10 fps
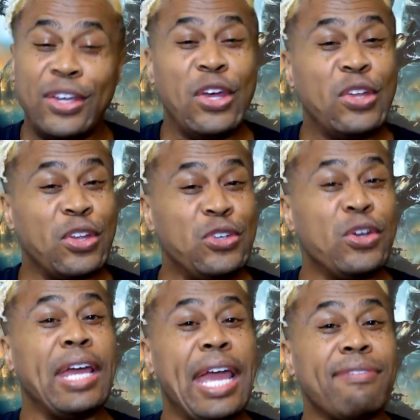So you can
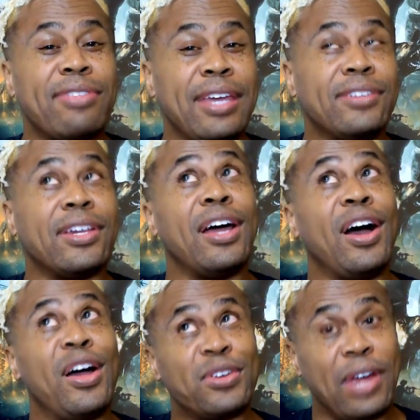have things that
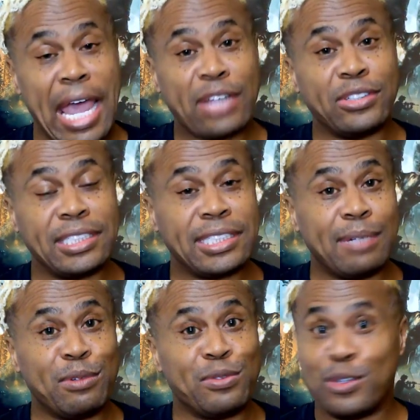other actors and stunt
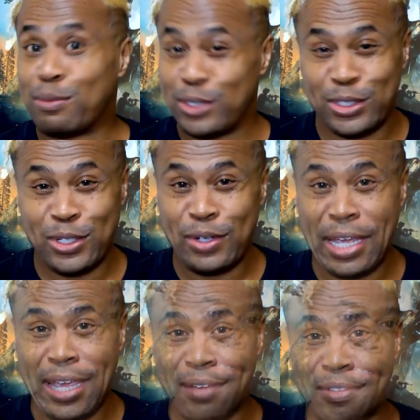performers don't have.